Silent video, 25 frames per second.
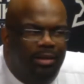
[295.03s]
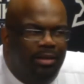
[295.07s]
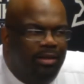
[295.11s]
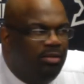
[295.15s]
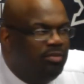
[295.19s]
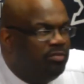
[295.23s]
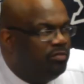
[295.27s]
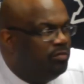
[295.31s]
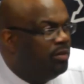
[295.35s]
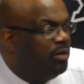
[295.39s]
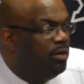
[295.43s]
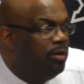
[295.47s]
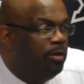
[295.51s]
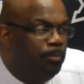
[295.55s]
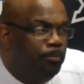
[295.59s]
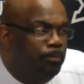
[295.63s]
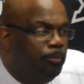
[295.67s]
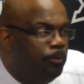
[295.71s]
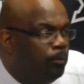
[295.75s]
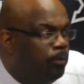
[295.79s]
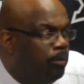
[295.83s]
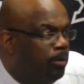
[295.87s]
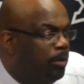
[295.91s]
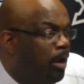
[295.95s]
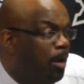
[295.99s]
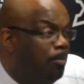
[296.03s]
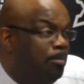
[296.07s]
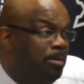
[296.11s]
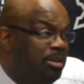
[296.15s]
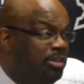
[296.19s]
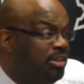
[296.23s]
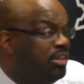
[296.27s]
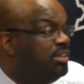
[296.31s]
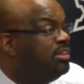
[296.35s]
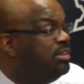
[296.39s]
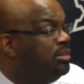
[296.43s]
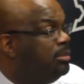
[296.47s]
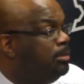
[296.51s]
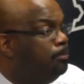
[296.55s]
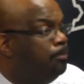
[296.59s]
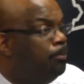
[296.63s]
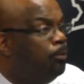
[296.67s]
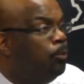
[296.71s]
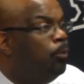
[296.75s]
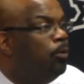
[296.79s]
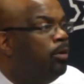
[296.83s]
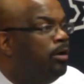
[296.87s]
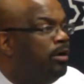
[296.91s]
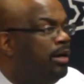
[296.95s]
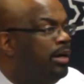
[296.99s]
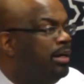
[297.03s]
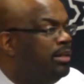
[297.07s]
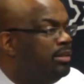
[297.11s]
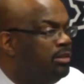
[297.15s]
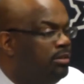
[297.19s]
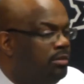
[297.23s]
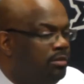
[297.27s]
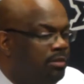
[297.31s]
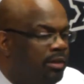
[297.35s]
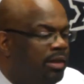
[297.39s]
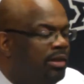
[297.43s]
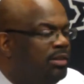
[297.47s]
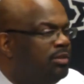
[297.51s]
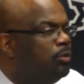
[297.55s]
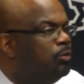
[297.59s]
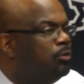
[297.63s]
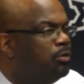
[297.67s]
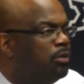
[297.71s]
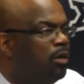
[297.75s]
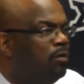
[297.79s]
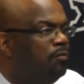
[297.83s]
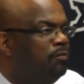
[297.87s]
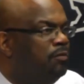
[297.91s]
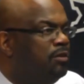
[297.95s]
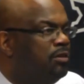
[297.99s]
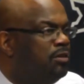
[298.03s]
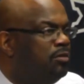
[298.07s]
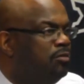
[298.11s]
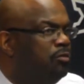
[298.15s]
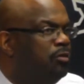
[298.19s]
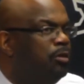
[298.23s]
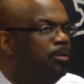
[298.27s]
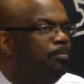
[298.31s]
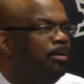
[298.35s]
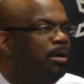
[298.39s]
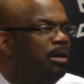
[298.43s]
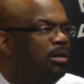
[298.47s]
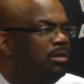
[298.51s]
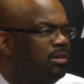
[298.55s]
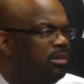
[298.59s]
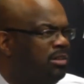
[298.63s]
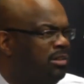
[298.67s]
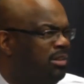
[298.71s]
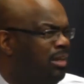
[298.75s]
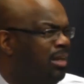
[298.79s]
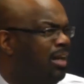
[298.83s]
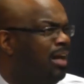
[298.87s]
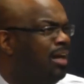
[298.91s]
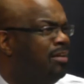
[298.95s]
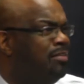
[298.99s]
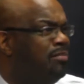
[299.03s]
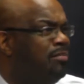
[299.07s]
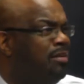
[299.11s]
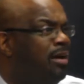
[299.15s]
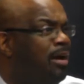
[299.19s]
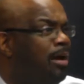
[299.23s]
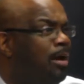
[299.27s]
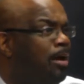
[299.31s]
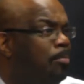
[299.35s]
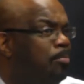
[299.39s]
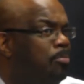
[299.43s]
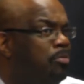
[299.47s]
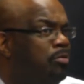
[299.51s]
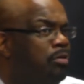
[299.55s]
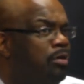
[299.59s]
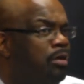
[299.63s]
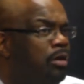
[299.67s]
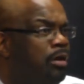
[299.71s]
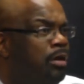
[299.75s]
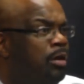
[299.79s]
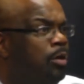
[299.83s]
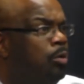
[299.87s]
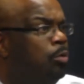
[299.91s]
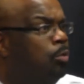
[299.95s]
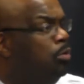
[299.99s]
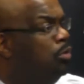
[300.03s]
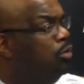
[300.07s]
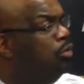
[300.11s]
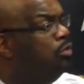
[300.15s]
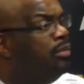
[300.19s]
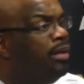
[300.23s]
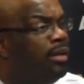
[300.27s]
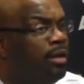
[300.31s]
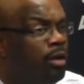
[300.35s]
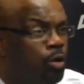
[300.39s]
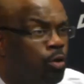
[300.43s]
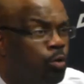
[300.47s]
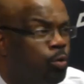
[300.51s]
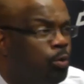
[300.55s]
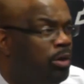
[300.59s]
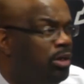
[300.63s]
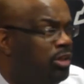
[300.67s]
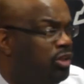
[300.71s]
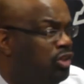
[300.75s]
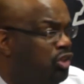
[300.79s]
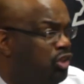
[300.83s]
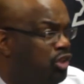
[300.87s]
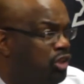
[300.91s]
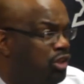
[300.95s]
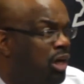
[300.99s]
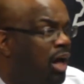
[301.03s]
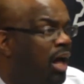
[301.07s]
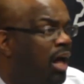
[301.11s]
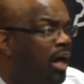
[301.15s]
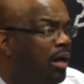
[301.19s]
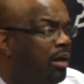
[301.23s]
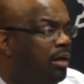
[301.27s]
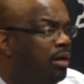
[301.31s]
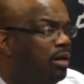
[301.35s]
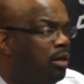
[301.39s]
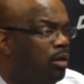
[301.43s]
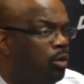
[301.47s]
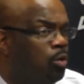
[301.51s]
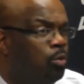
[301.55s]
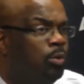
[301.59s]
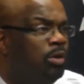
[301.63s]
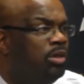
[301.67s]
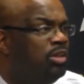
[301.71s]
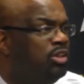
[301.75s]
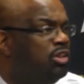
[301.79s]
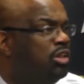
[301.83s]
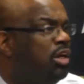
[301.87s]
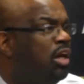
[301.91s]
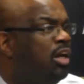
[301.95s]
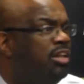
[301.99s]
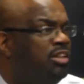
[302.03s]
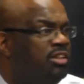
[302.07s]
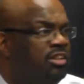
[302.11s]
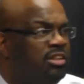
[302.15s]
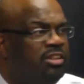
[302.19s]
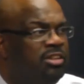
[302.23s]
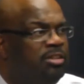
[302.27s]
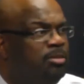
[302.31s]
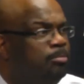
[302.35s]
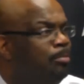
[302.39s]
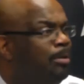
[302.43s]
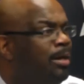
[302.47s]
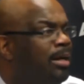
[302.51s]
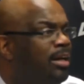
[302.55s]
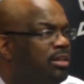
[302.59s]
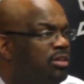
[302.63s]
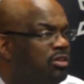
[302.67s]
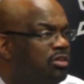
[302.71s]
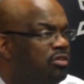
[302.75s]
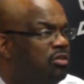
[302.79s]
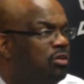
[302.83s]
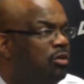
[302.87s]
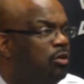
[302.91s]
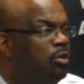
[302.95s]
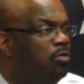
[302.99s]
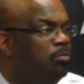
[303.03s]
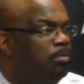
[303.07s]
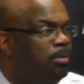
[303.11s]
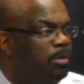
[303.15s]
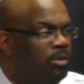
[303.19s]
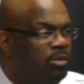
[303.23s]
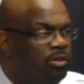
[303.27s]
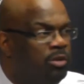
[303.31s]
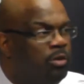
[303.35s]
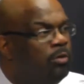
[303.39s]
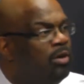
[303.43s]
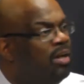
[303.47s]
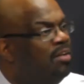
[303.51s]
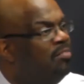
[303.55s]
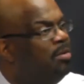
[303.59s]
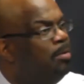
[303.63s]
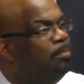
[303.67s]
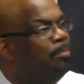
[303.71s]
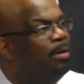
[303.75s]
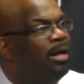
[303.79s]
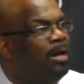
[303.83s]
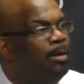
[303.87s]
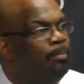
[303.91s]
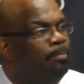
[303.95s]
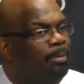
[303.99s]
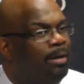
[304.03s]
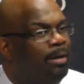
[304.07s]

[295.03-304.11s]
It's very important. I mean, just as important as those offensive rebounds, because a lot of times when you take a quick shot is just as bad as a turnover because you don't have anybody